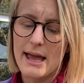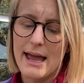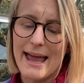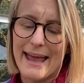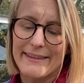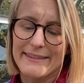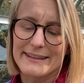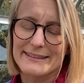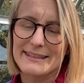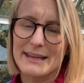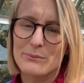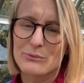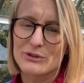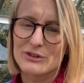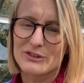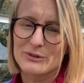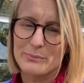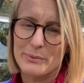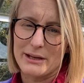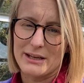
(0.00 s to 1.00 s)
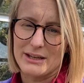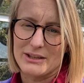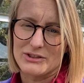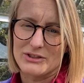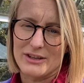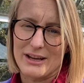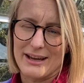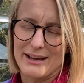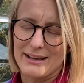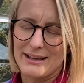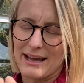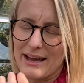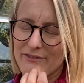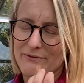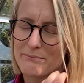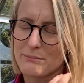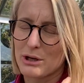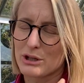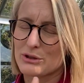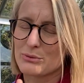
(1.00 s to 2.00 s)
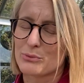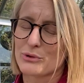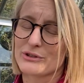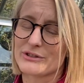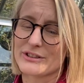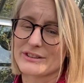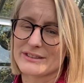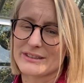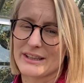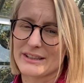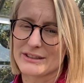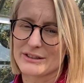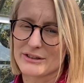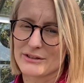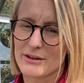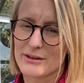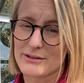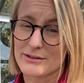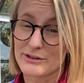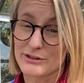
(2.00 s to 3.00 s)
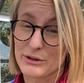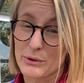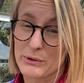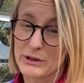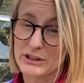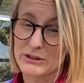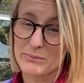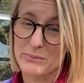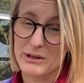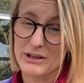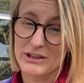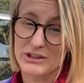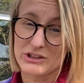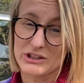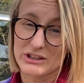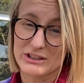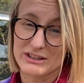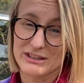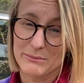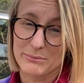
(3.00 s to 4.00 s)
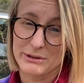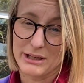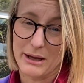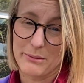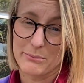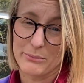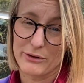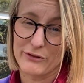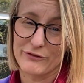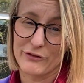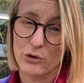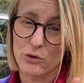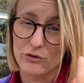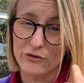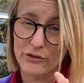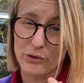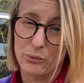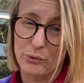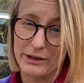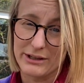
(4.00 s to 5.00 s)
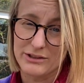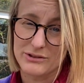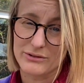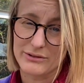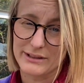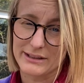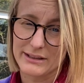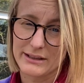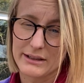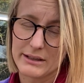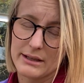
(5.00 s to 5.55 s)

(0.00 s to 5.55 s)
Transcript: And the same with spinach. I have much more success sowing spinach in September for overwintering